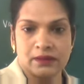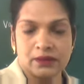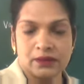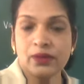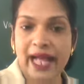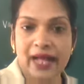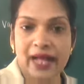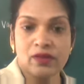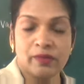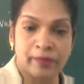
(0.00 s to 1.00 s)
To
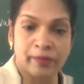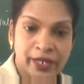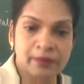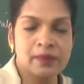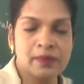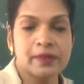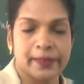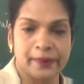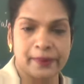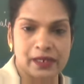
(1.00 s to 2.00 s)
have minimum
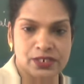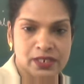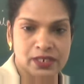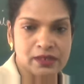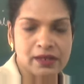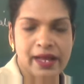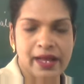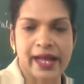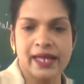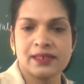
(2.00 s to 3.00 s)
repulsion
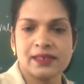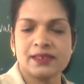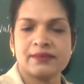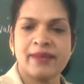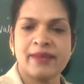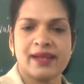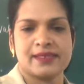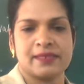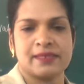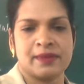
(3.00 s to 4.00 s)
and
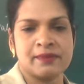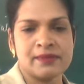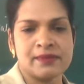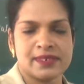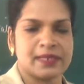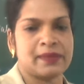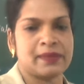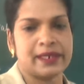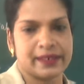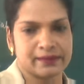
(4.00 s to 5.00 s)
maximum
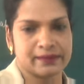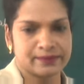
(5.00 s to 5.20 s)
stability.